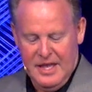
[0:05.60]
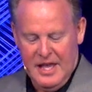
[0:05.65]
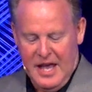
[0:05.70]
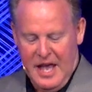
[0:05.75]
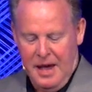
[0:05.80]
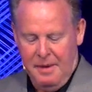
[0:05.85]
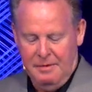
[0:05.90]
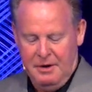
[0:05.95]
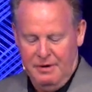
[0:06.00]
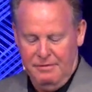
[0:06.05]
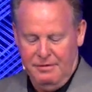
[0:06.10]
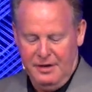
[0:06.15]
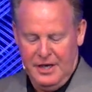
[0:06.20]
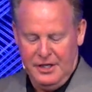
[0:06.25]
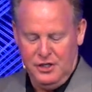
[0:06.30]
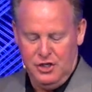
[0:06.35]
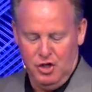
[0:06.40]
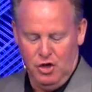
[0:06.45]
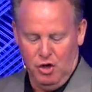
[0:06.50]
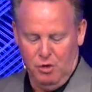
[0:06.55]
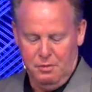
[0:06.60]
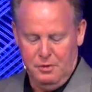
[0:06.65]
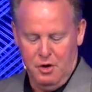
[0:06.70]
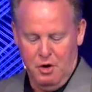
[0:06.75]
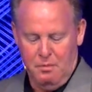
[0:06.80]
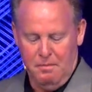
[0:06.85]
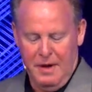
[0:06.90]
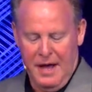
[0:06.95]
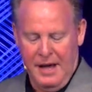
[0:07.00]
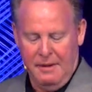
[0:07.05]
I'm going to invite you to open your
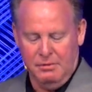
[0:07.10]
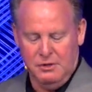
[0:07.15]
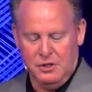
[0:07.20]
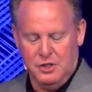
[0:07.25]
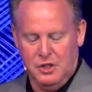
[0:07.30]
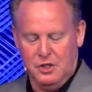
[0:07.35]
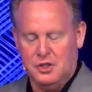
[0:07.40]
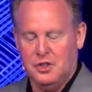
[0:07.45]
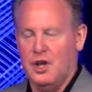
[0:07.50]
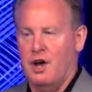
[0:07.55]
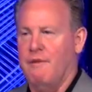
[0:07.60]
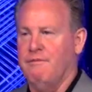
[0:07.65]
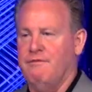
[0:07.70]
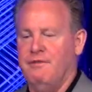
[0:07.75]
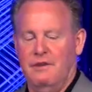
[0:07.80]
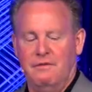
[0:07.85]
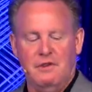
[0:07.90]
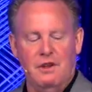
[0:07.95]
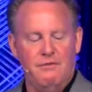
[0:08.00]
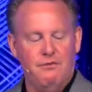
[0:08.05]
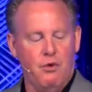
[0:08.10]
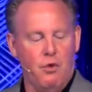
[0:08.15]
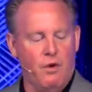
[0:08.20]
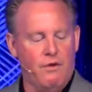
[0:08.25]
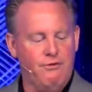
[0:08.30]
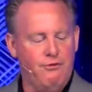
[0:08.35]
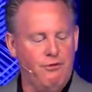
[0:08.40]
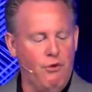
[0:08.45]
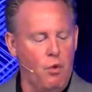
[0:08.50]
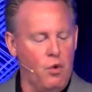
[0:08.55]
Bibles to Psalm
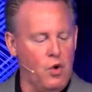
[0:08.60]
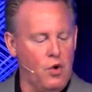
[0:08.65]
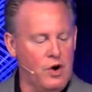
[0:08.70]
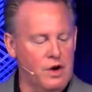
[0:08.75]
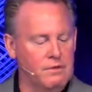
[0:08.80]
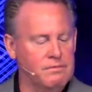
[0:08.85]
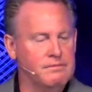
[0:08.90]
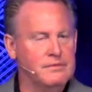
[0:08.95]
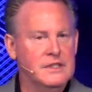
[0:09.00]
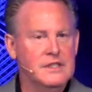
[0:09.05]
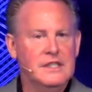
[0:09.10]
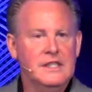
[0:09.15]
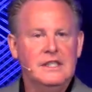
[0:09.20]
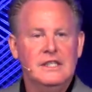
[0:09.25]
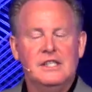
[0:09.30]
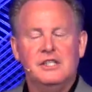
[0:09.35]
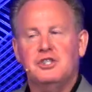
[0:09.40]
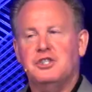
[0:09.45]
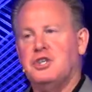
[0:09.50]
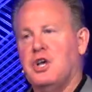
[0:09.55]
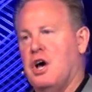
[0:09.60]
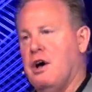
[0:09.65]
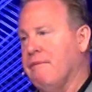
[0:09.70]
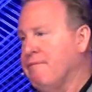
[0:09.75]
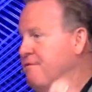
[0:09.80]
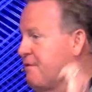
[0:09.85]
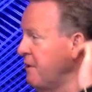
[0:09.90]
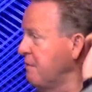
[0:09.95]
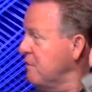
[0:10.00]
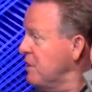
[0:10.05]
54:4. Psalm
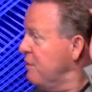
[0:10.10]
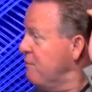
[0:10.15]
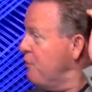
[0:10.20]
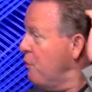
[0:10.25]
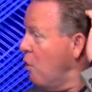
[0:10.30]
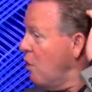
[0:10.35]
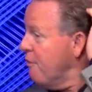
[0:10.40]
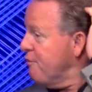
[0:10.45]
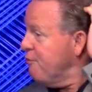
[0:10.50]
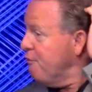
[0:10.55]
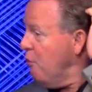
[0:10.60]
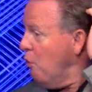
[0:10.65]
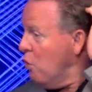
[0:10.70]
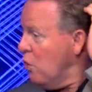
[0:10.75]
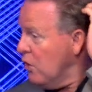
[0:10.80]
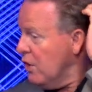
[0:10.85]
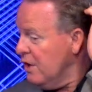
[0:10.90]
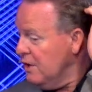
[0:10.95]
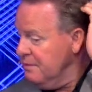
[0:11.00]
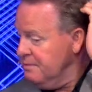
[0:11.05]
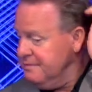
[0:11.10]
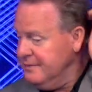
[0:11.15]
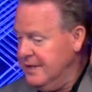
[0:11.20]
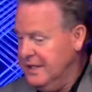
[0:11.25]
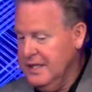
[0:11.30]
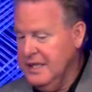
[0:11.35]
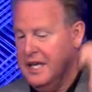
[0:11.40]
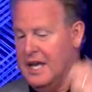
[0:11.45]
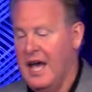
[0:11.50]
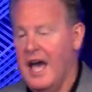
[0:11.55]
54:4.
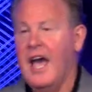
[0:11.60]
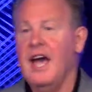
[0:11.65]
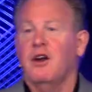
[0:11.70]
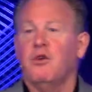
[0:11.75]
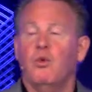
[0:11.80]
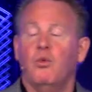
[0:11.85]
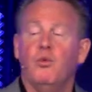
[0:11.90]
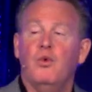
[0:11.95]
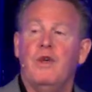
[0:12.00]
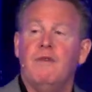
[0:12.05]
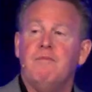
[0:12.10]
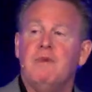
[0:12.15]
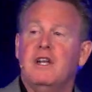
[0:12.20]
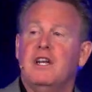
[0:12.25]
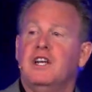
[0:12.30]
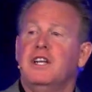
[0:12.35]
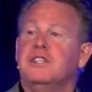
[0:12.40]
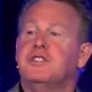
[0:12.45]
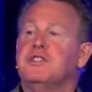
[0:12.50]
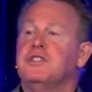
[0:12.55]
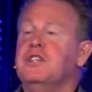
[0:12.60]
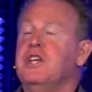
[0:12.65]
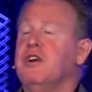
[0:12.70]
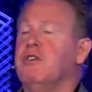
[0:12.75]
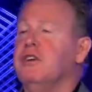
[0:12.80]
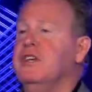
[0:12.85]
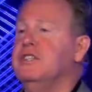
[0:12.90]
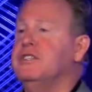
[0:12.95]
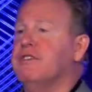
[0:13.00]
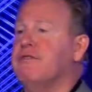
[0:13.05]
And we've been in a
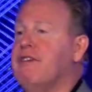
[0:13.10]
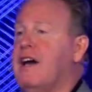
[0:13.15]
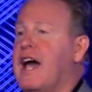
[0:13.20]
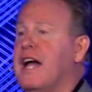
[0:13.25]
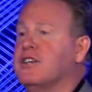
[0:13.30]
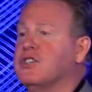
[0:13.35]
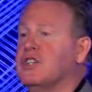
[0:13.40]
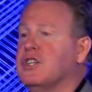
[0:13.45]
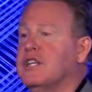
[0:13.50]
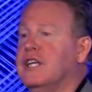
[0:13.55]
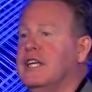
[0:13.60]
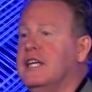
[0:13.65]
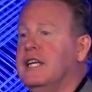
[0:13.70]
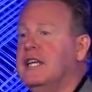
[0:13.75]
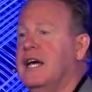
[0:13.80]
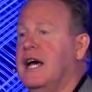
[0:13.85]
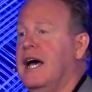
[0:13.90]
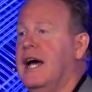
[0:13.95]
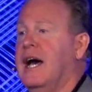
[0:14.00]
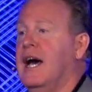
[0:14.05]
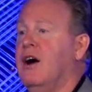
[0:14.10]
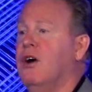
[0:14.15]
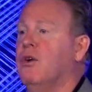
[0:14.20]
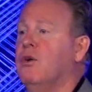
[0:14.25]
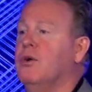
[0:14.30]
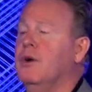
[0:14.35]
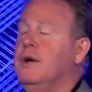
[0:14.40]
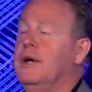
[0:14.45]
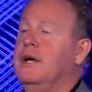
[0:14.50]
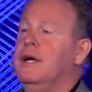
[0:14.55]
series of actually
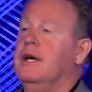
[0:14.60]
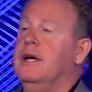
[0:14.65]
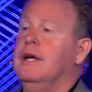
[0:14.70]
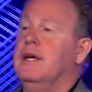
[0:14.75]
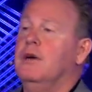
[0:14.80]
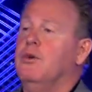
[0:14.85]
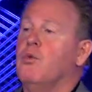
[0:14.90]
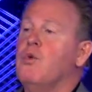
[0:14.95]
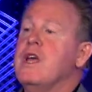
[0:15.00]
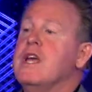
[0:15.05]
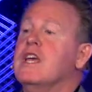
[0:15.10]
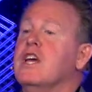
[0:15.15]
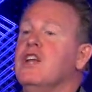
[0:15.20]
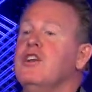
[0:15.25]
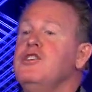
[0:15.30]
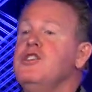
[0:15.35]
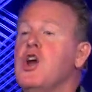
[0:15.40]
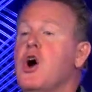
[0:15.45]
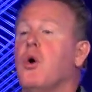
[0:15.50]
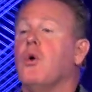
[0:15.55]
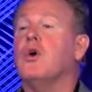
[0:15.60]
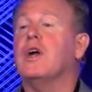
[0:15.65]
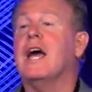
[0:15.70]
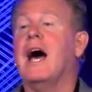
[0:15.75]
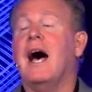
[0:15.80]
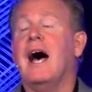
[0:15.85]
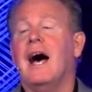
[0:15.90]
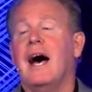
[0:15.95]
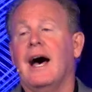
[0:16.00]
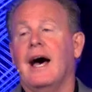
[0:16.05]
how we can know
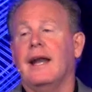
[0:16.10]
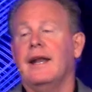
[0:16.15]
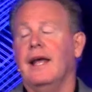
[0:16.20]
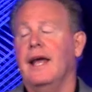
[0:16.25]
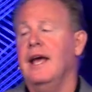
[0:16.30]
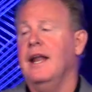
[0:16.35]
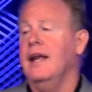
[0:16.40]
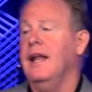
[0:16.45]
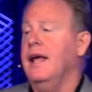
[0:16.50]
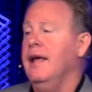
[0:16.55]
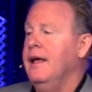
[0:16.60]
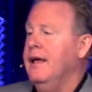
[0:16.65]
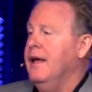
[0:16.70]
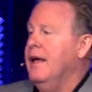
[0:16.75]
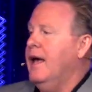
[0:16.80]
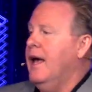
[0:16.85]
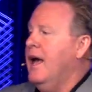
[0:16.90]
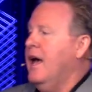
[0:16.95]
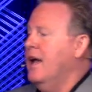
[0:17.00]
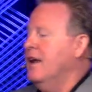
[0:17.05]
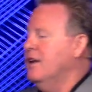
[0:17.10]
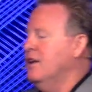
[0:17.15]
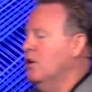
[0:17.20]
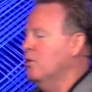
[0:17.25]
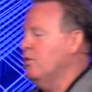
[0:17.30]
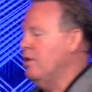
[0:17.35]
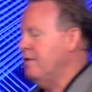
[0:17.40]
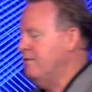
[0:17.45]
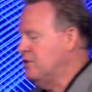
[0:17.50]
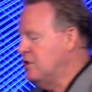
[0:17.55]
God. And
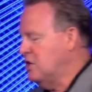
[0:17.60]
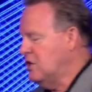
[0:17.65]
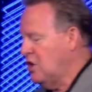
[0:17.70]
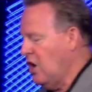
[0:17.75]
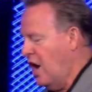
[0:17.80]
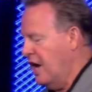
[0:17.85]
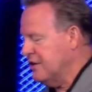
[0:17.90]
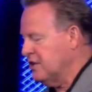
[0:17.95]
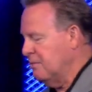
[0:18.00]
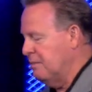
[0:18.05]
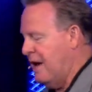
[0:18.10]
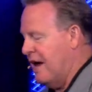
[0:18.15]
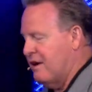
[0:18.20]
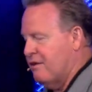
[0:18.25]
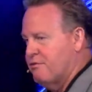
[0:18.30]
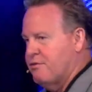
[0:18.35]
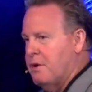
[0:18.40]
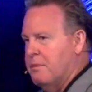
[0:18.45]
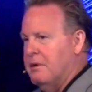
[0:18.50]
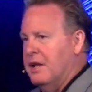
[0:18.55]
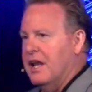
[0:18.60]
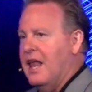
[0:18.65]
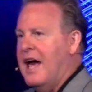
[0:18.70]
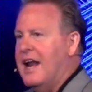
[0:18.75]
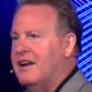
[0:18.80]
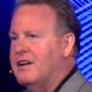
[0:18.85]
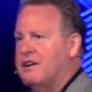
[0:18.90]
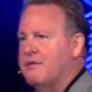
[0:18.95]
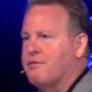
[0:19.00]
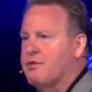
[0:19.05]
we've talked about it from a lot
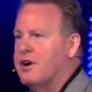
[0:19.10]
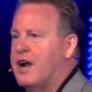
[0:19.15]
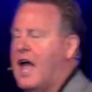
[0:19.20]
of different